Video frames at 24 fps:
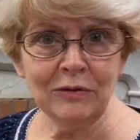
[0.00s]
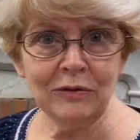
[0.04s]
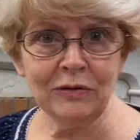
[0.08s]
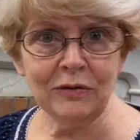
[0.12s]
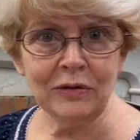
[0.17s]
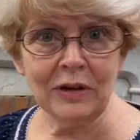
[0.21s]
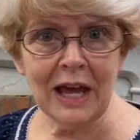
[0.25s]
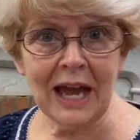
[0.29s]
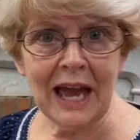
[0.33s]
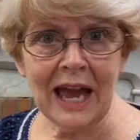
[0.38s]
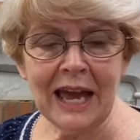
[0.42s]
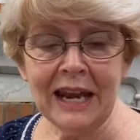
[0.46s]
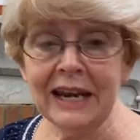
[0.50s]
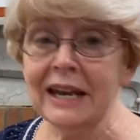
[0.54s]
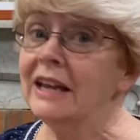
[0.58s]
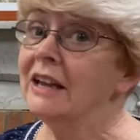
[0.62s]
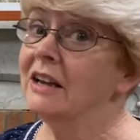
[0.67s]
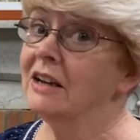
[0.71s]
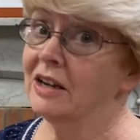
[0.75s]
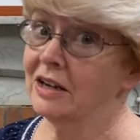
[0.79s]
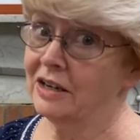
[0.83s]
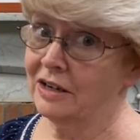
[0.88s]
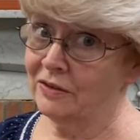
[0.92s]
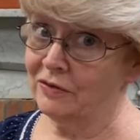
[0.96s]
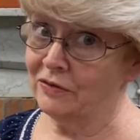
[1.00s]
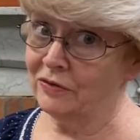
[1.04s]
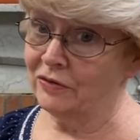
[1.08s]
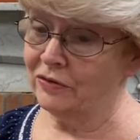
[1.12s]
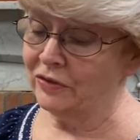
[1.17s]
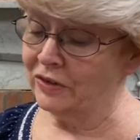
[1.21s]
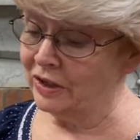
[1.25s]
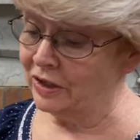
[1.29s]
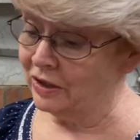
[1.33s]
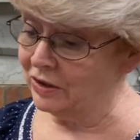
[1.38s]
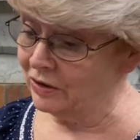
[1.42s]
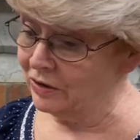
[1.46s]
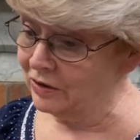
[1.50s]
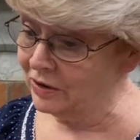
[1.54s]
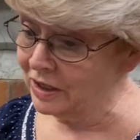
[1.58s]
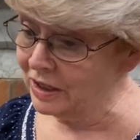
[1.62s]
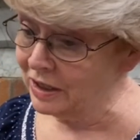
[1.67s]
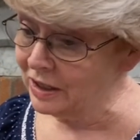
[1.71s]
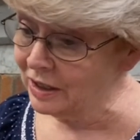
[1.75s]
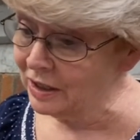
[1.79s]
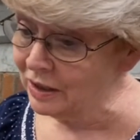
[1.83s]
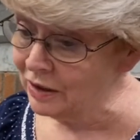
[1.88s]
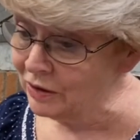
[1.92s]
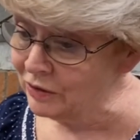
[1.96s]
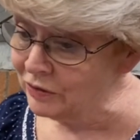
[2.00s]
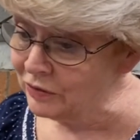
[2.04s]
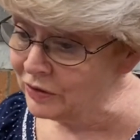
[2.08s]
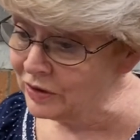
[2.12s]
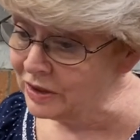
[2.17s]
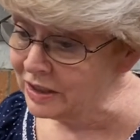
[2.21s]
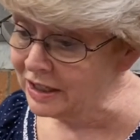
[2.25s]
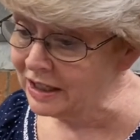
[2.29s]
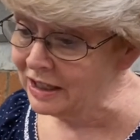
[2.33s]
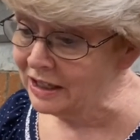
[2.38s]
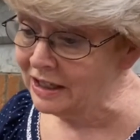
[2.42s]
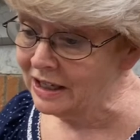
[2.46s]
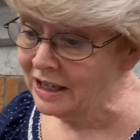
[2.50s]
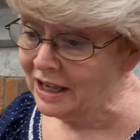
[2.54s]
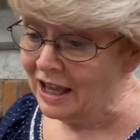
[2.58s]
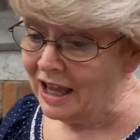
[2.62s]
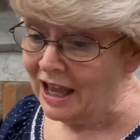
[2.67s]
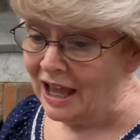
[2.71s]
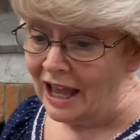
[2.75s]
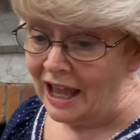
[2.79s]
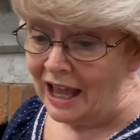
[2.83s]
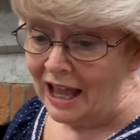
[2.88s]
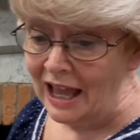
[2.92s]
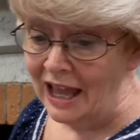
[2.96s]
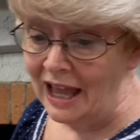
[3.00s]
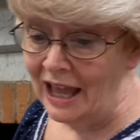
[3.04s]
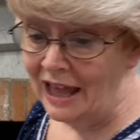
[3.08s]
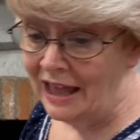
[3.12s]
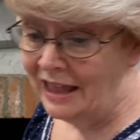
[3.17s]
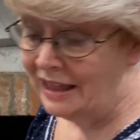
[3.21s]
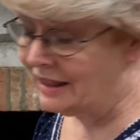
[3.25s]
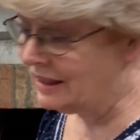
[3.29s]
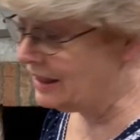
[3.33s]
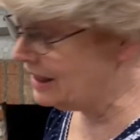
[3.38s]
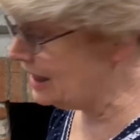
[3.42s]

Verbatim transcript: flat and cut it very carefully. And